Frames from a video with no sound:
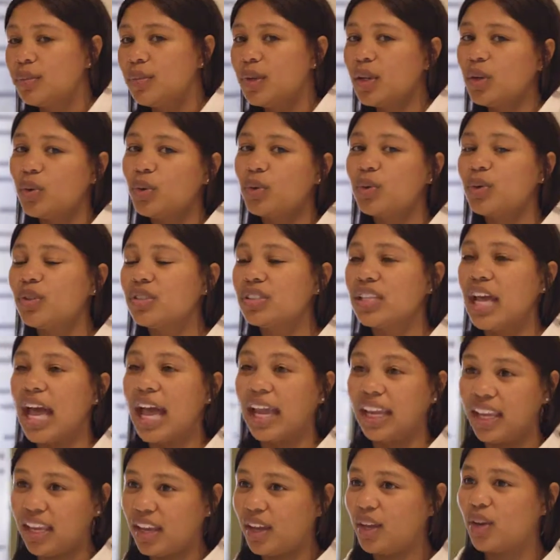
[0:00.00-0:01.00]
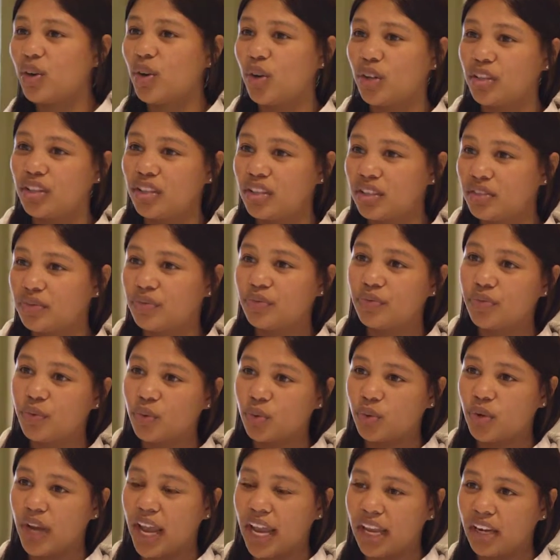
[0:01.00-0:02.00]
because I care a lot
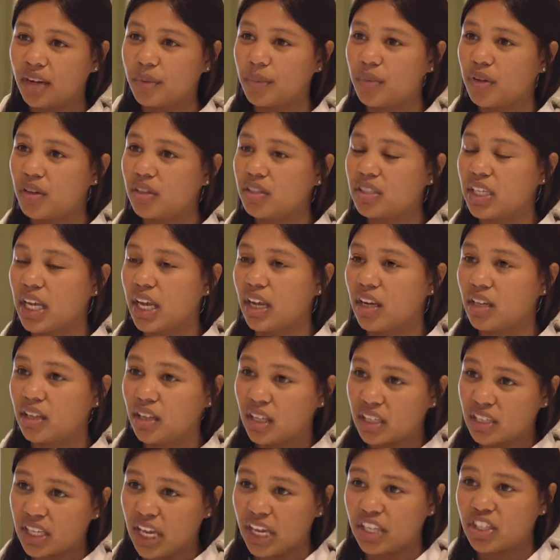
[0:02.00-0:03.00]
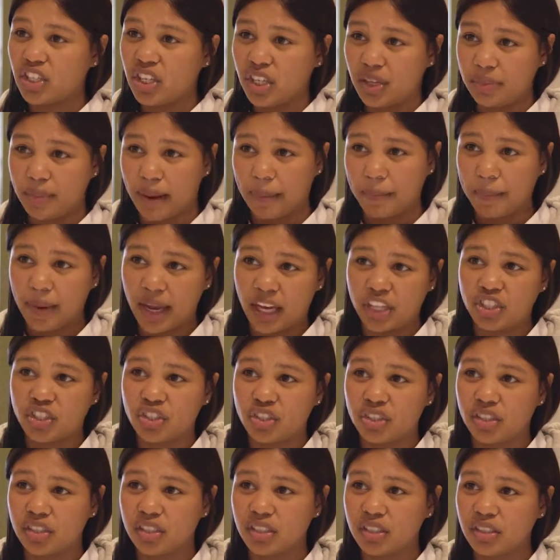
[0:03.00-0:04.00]
for animals and it is actually my
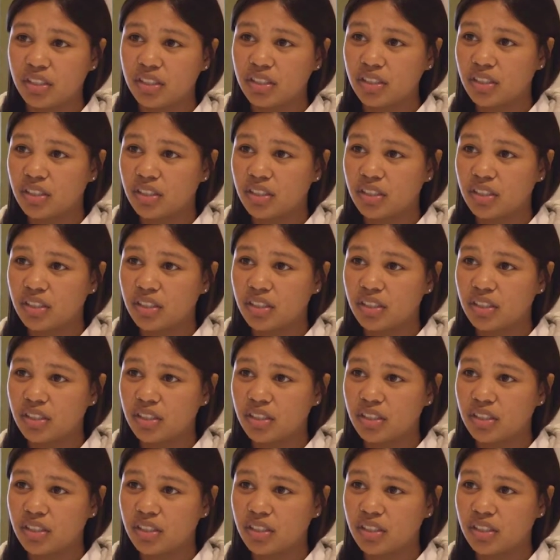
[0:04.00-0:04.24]
passion.